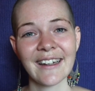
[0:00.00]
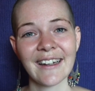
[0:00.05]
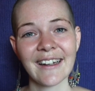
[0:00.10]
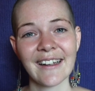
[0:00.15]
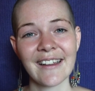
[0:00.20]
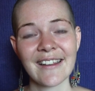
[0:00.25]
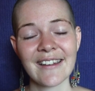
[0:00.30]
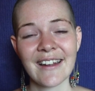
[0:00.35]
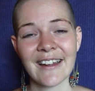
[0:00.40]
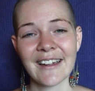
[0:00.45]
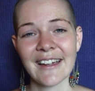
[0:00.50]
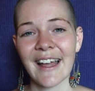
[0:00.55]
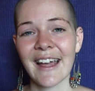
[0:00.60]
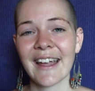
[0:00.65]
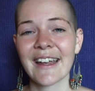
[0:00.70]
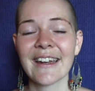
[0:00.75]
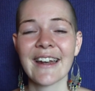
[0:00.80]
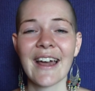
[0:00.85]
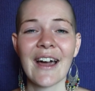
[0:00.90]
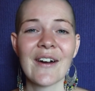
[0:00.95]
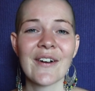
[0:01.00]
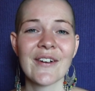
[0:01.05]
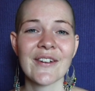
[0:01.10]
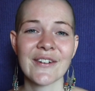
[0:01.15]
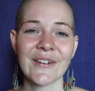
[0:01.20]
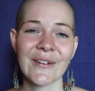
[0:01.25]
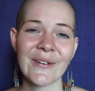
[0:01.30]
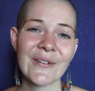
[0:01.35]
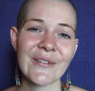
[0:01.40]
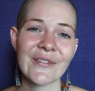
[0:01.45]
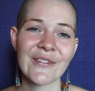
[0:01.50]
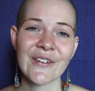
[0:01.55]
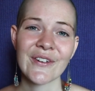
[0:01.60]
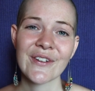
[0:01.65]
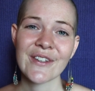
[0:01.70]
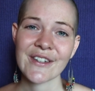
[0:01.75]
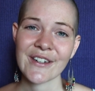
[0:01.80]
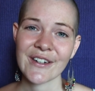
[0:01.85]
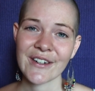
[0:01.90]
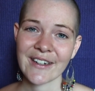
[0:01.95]
It's not like now your whole
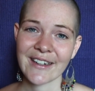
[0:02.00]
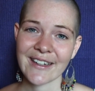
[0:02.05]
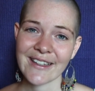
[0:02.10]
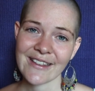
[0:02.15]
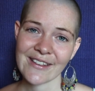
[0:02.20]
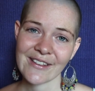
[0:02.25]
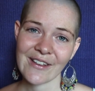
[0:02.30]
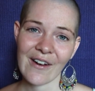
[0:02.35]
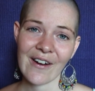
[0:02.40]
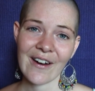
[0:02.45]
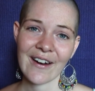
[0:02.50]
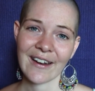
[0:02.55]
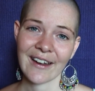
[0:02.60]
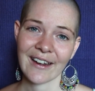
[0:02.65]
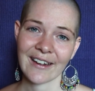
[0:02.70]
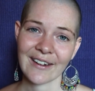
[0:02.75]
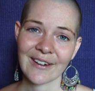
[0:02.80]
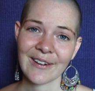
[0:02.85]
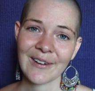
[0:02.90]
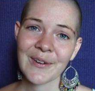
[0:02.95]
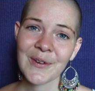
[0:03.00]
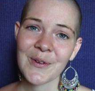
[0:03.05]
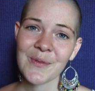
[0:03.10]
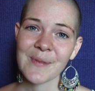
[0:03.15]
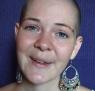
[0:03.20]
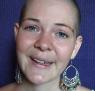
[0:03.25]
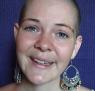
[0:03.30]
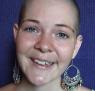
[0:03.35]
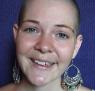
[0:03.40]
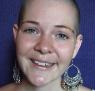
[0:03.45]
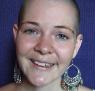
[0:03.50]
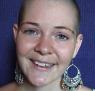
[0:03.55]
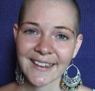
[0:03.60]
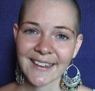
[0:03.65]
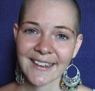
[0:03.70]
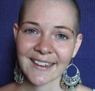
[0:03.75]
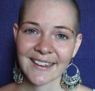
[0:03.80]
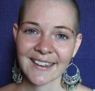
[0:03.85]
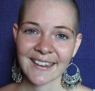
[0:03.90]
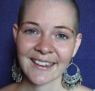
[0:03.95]
future is dark and gloomy.
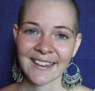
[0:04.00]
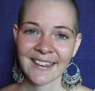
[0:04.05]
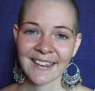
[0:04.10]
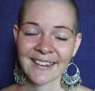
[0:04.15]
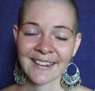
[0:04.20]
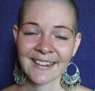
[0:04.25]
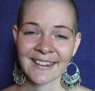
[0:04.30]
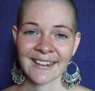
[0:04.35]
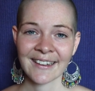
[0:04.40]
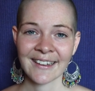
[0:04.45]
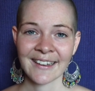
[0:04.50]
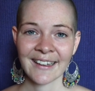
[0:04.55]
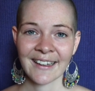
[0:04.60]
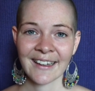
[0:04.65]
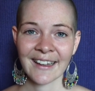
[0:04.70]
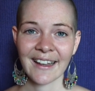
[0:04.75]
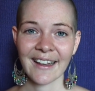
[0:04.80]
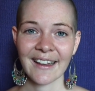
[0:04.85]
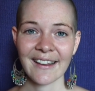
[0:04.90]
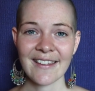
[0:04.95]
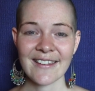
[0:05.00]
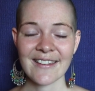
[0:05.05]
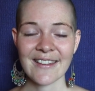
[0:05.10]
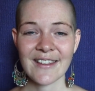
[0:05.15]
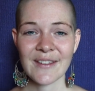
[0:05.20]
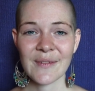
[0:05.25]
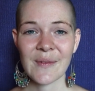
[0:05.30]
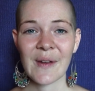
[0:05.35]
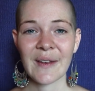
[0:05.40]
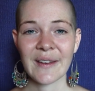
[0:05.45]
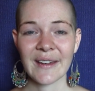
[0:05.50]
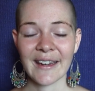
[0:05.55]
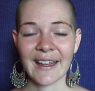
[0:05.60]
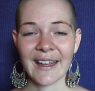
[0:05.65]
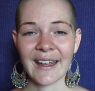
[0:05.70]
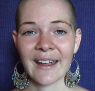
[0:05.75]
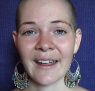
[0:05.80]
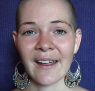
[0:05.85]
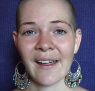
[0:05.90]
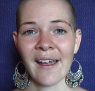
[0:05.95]
It's just one
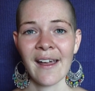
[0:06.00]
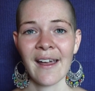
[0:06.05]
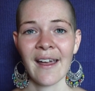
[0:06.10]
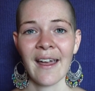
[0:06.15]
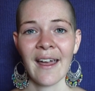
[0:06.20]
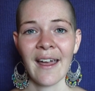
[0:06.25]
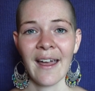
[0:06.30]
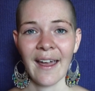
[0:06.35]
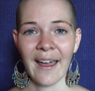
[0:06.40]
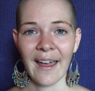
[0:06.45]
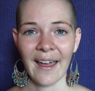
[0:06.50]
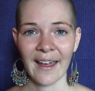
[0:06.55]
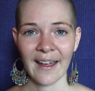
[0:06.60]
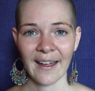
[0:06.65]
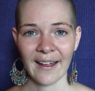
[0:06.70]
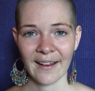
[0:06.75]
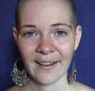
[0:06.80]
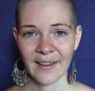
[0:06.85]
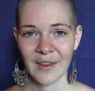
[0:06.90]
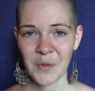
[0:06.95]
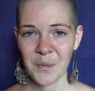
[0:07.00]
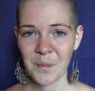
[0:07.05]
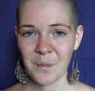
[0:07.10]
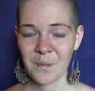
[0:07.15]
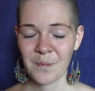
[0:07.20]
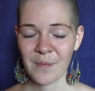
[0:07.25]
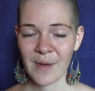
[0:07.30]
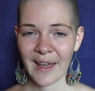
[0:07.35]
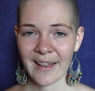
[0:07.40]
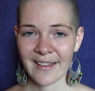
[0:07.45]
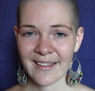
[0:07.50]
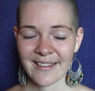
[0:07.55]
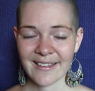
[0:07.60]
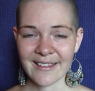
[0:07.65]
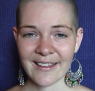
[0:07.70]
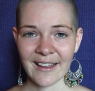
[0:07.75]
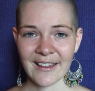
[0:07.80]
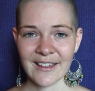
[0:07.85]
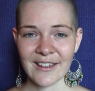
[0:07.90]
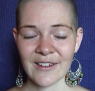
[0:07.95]
day. And the best
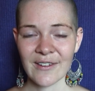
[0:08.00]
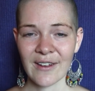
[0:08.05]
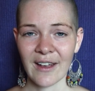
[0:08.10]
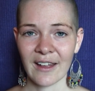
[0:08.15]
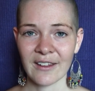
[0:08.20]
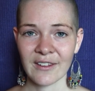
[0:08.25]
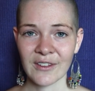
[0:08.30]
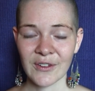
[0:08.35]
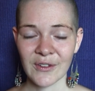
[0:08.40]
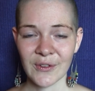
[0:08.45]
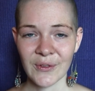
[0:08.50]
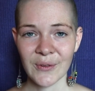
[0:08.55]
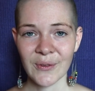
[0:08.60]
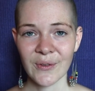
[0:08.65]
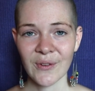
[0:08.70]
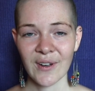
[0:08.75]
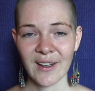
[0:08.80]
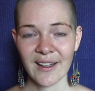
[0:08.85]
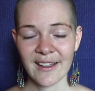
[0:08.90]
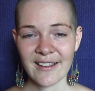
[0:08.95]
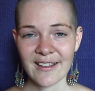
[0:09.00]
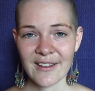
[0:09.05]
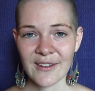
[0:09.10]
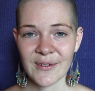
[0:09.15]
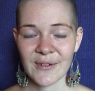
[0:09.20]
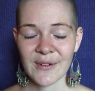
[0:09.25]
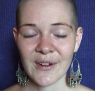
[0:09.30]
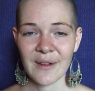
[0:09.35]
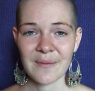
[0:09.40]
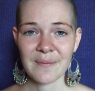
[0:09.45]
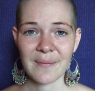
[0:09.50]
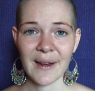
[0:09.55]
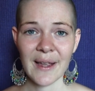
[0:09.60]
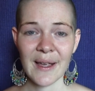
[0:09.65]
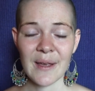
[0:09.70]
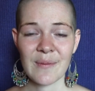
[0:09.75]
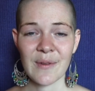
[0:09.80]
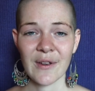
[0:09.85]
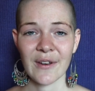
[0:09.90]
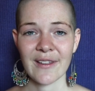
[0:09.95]
that you can do is to not
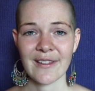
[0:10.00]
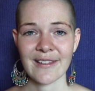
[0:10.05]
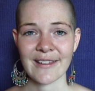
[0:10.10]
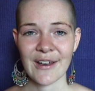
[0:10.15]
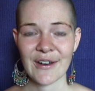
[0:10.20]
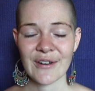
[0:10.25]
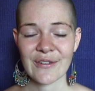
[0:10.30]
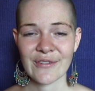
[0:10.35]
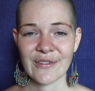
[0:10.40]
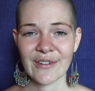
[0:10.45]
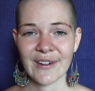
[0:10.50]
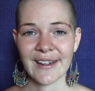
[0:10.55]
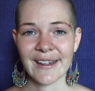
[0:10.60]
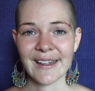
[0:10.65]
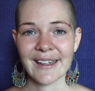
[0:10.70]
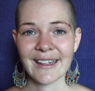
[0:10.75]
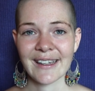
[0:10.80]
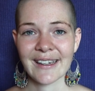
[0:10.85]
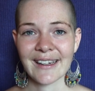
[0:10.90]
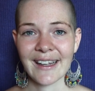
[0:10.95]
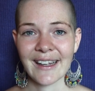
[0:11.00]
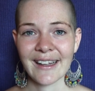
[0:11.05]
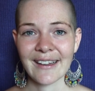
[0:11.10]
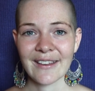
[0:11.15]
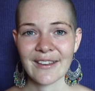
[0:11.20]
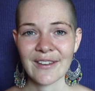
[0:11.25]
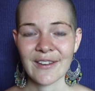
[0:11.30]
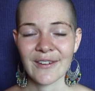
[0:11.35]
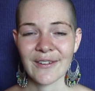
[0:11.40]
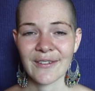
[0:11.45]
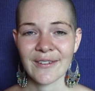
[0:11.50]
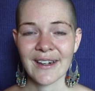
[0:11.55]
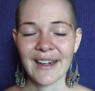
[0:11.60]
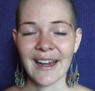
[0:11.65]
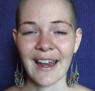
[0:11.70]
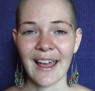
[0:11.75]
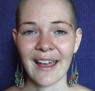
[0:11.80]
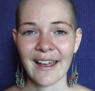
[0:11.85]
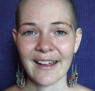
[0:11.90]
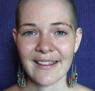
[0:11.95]
blame yourself for it and to
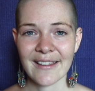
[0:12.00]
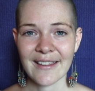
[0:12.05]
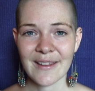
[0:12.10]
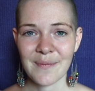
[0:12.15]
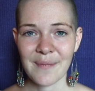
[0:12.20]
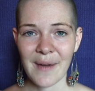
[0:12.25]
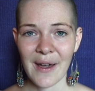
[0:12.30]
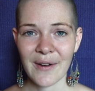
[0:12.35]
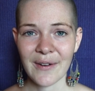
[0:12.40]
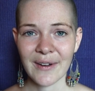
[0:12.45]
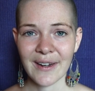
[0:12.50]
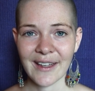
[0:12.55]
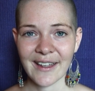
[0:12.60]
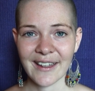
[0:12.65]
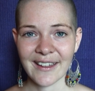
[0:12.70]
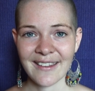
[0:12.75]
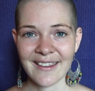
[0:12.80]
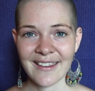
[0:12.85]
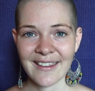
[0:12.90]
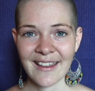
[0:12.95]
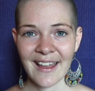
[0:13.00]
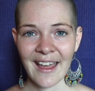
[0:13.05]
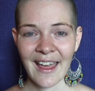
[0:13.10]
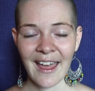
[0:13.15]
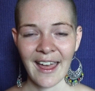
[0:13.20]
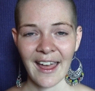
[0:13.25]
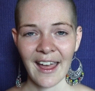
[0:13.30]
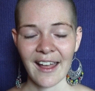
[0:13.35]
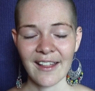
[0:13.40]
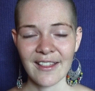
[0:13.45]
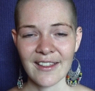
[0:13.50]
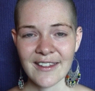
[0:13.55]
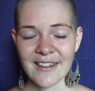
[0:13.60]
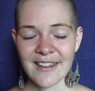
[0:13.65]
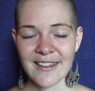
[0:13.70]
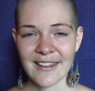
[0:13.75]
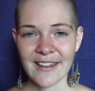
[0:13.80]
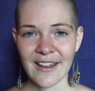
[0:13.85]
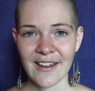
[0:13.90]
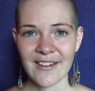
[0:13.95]
relax about it and to
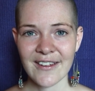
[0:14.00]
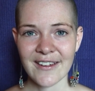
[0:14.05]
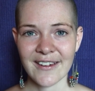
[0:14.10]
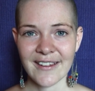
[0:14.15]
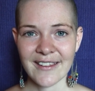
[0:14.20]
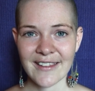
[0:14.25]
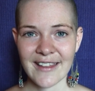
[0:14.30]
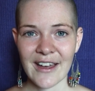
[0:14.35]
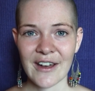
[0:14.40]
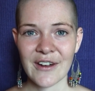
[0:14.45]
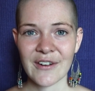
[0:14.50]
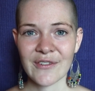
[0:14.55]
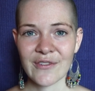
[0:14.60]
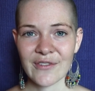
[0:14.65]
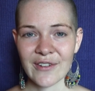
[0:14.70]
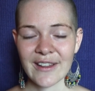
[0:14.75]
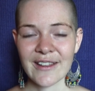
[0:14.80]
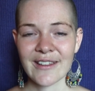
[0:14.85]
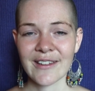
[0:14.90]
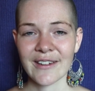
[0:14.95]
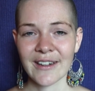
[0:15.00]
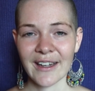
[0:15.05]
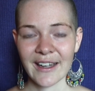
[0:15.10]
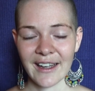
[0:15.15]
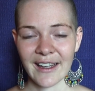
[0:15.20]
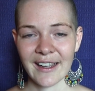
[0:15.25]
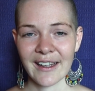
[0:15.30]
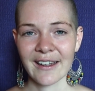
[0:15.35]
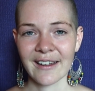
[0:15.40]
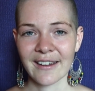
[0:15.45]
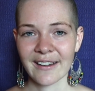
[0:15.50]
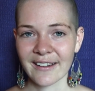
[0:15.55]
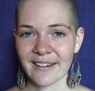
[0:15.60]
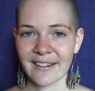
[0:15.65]
just tell yourself, it's okay.